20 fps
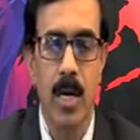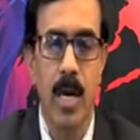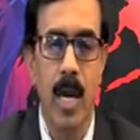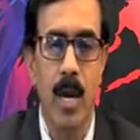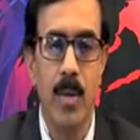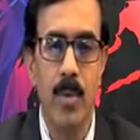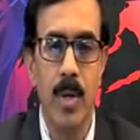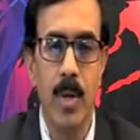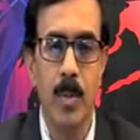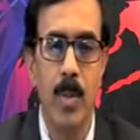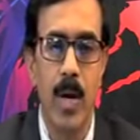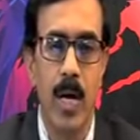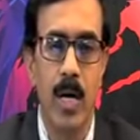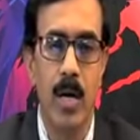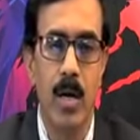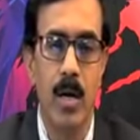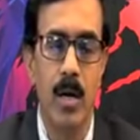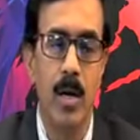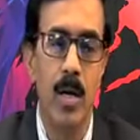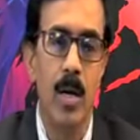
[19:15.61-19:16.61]
heavy
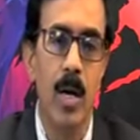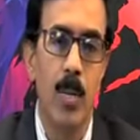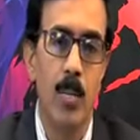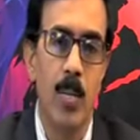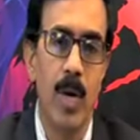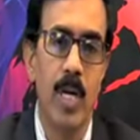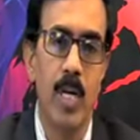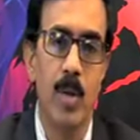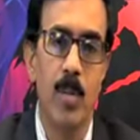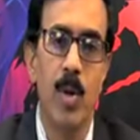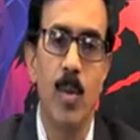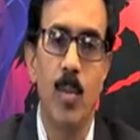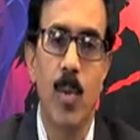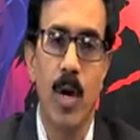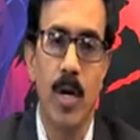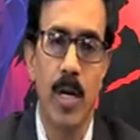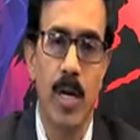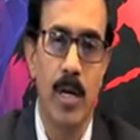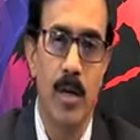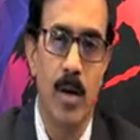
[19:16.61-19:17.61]
metal multiple
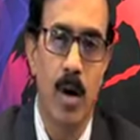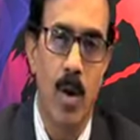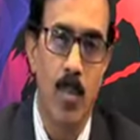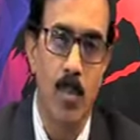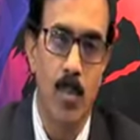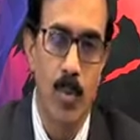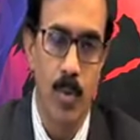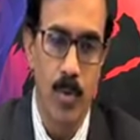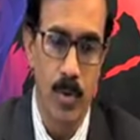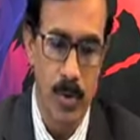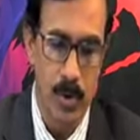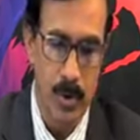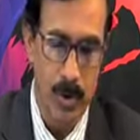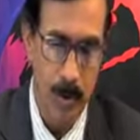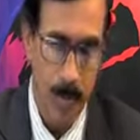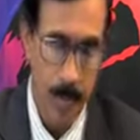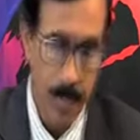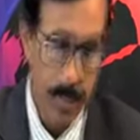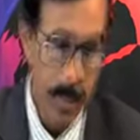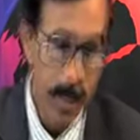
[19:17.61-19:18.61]
bonded compounds.